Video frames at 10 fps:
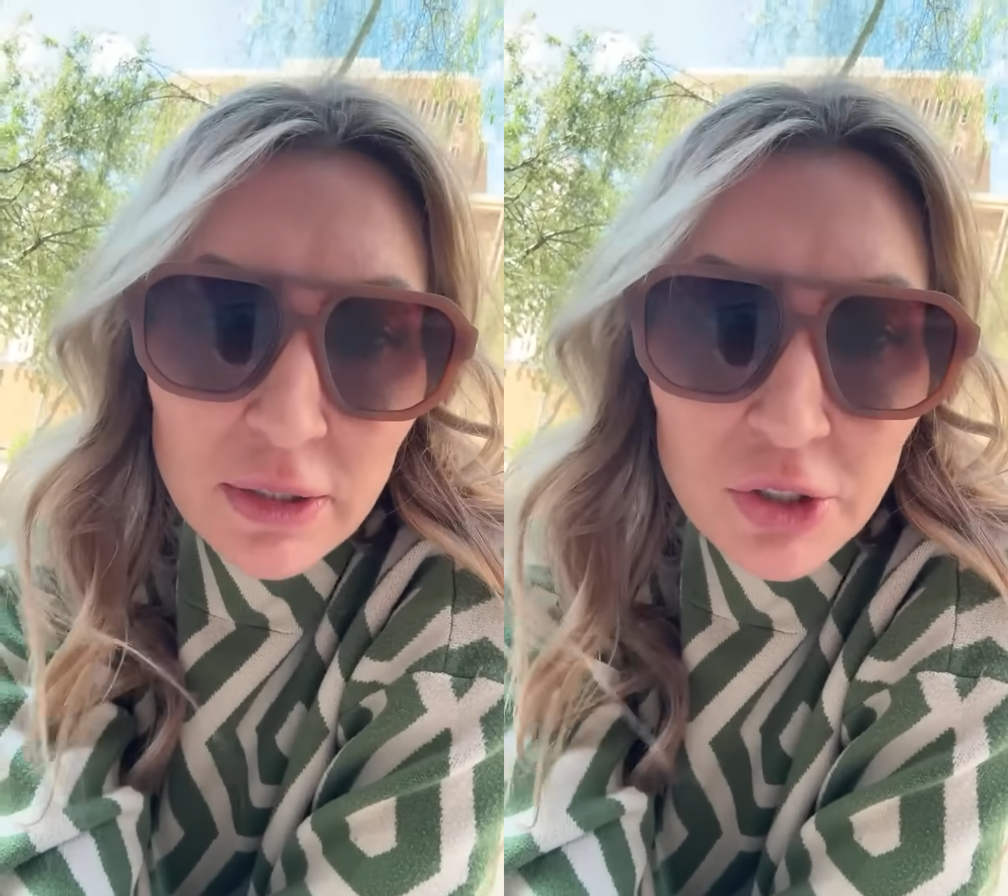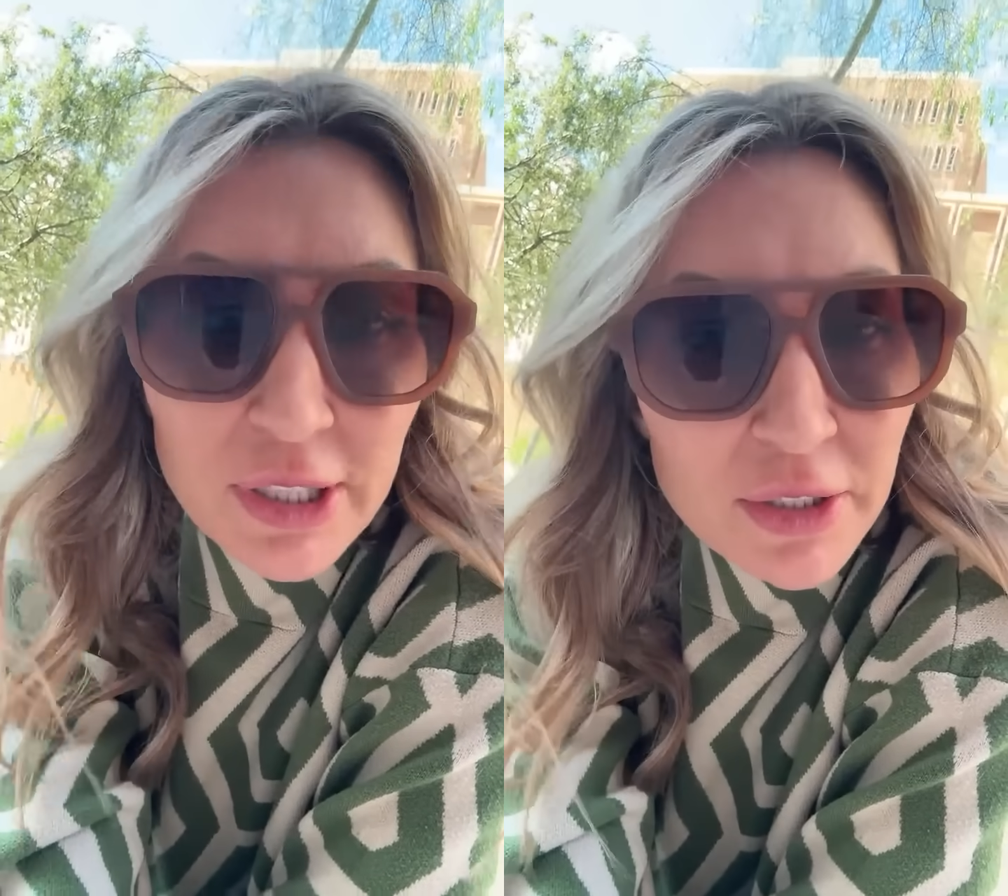
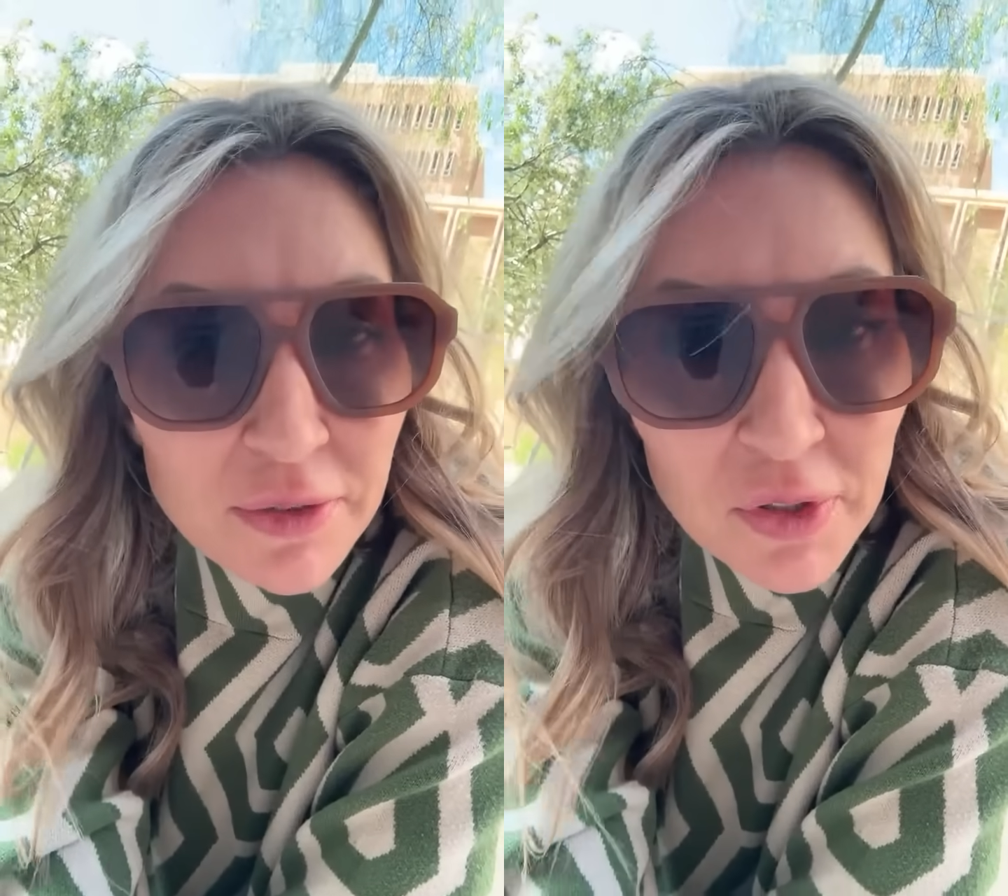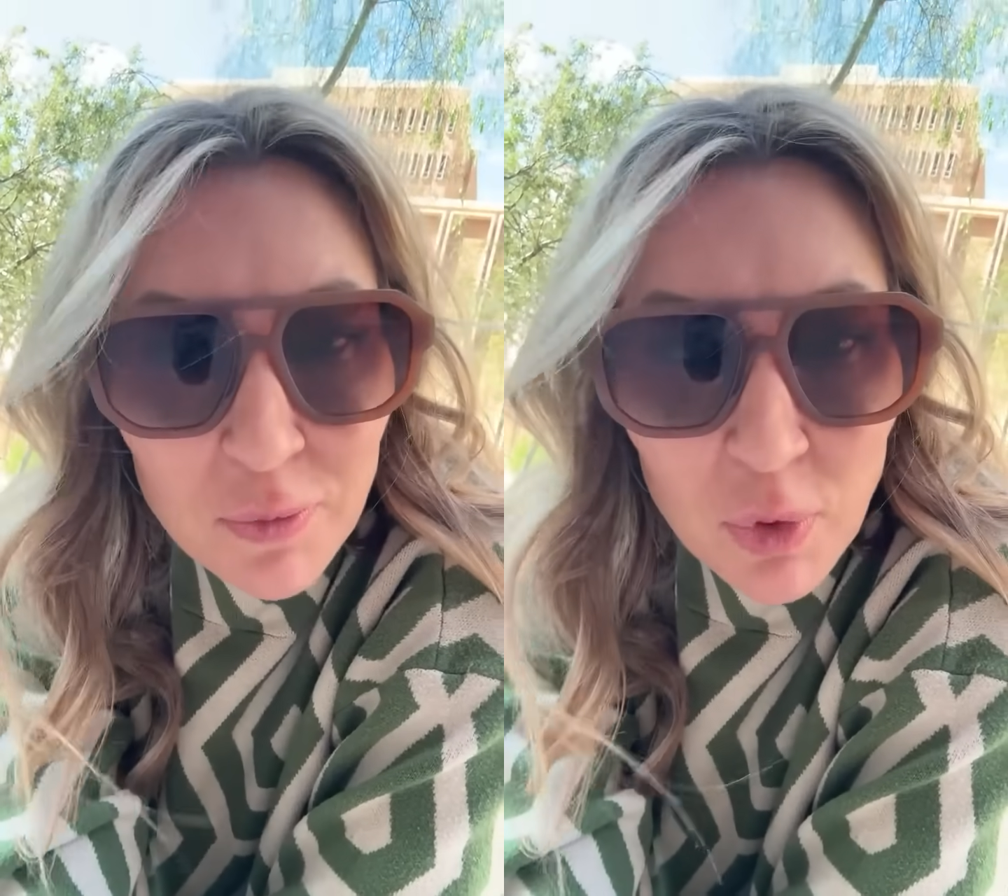she gets a
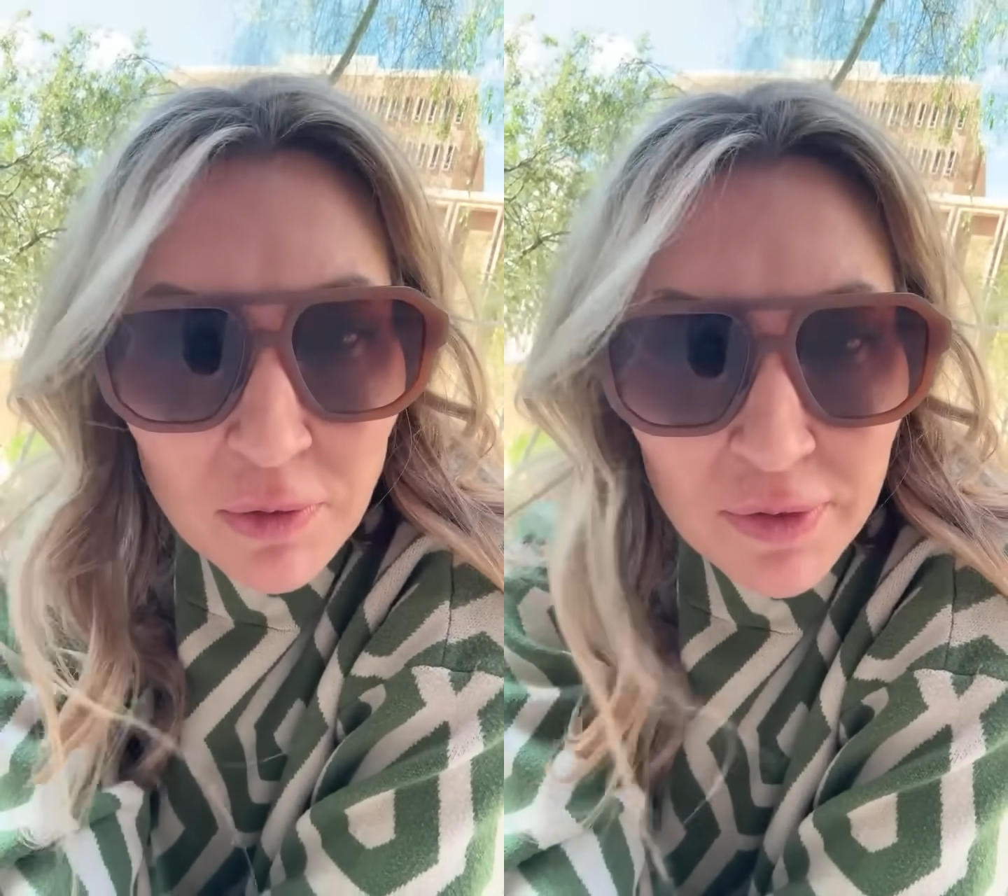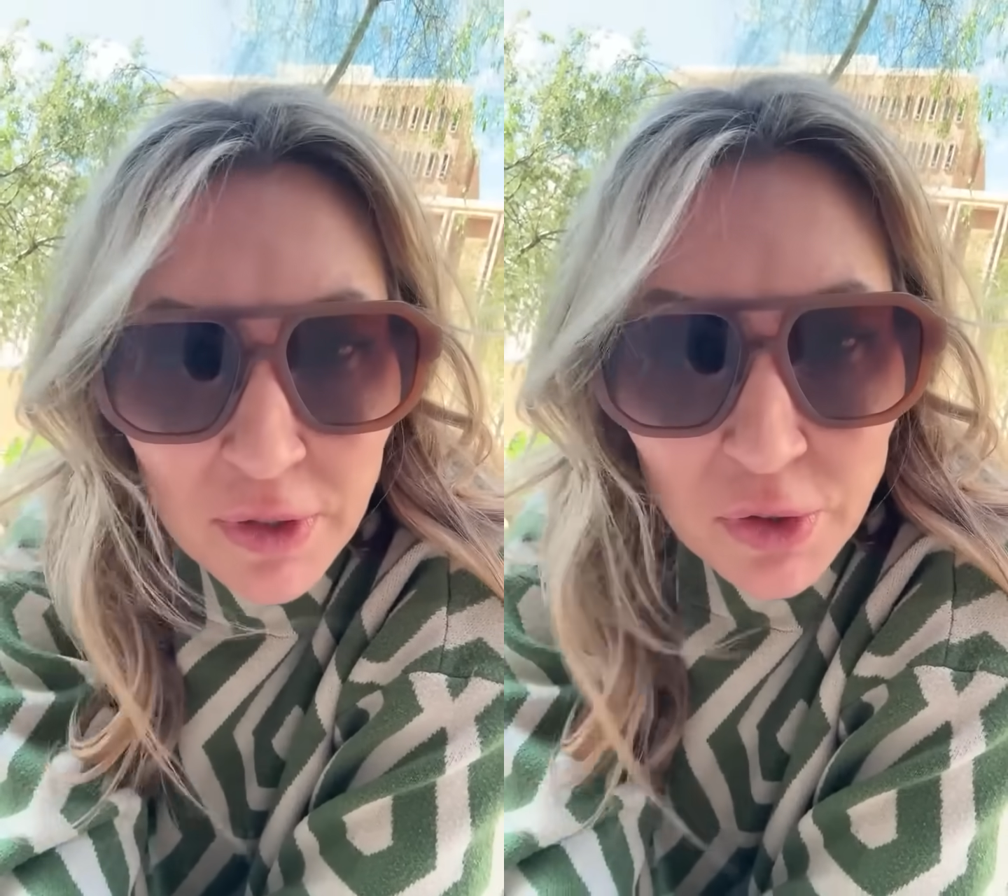few more
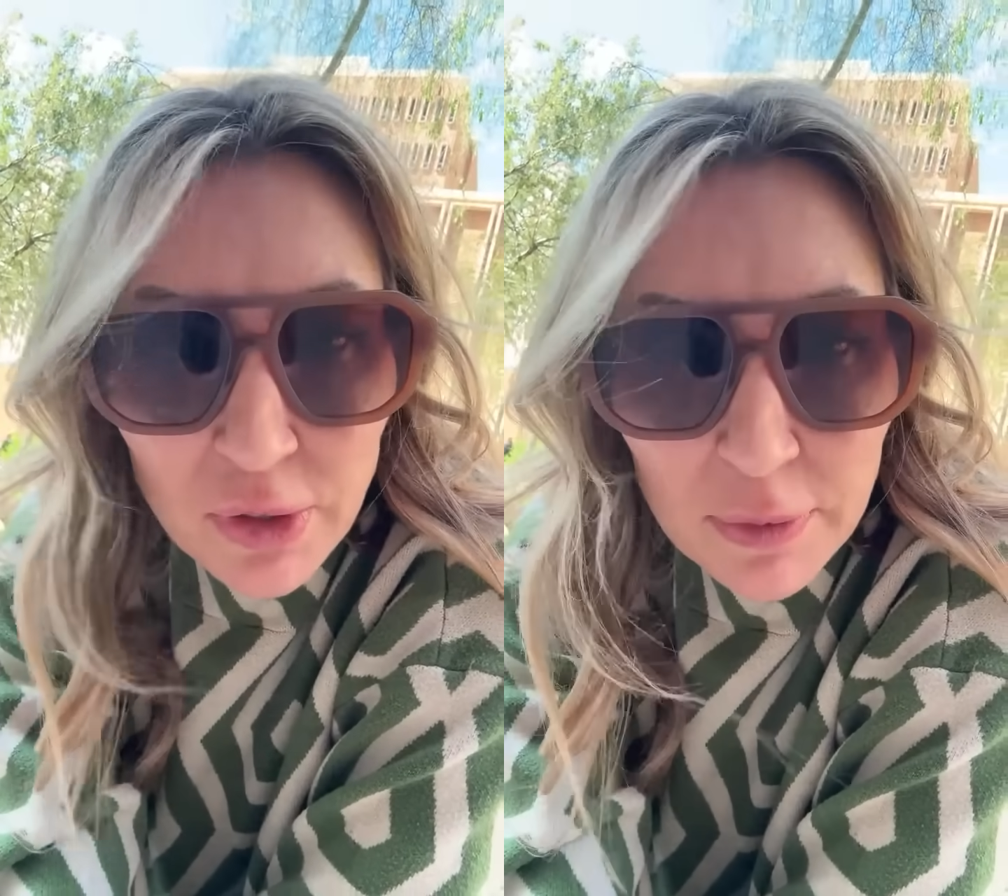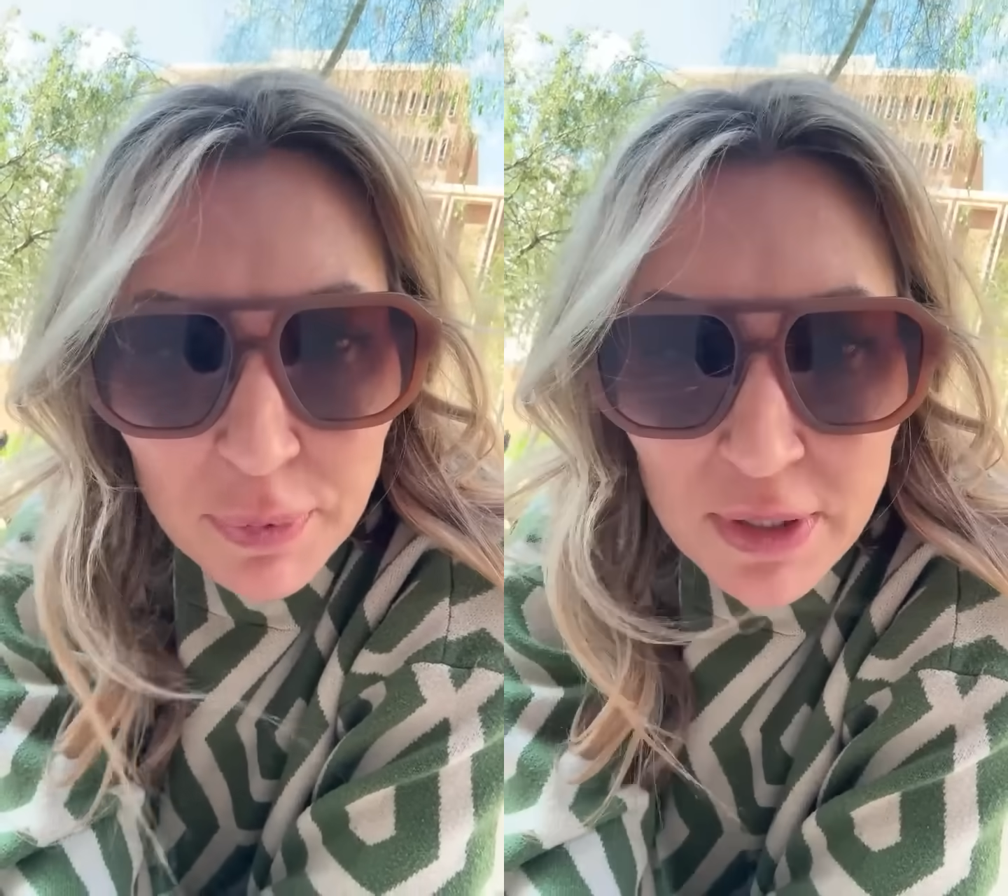field
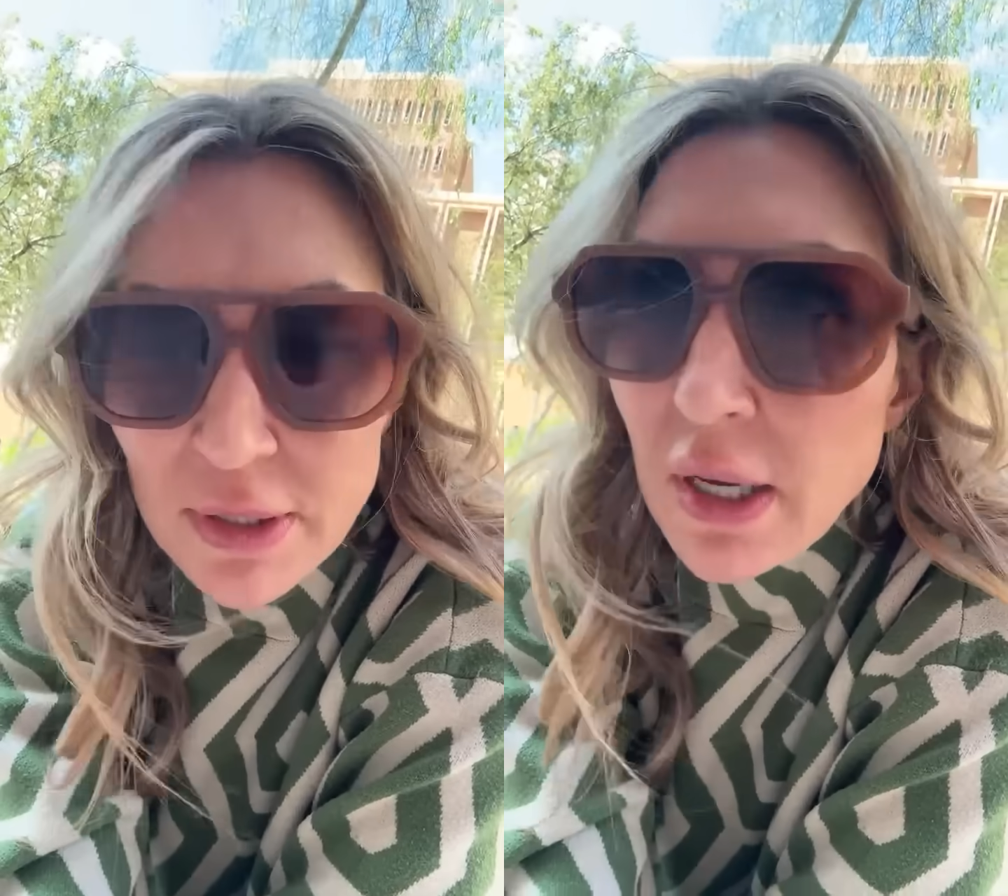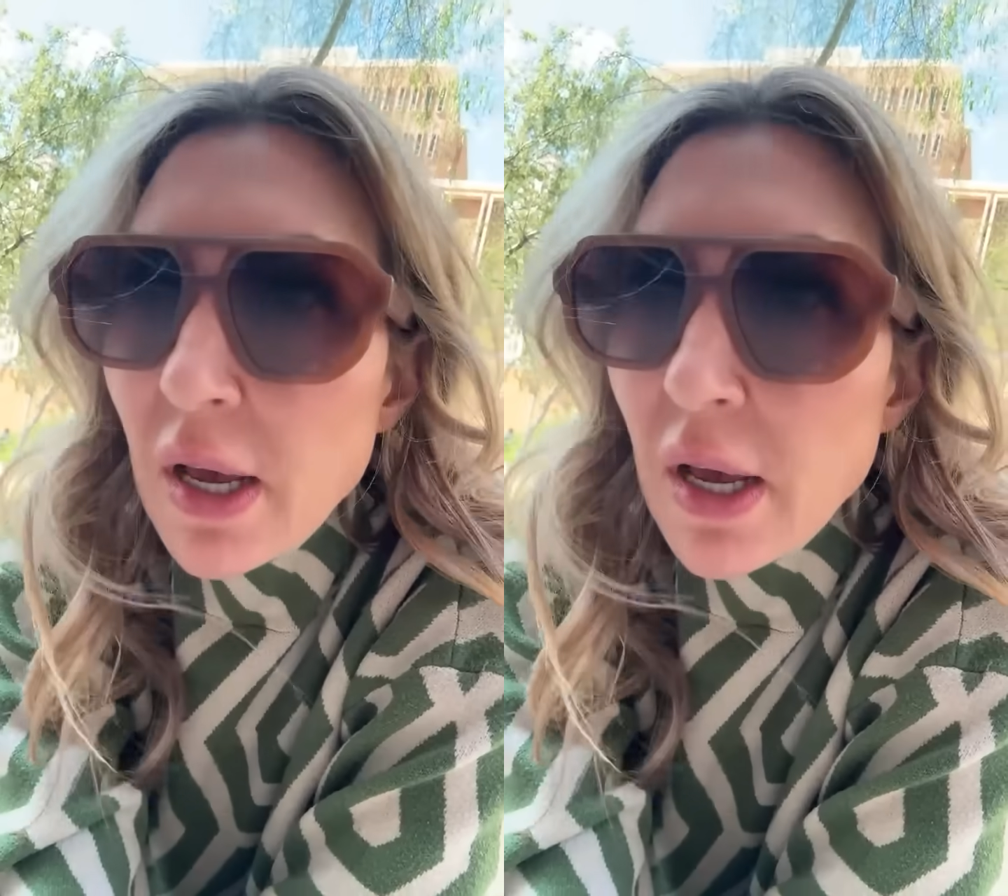trips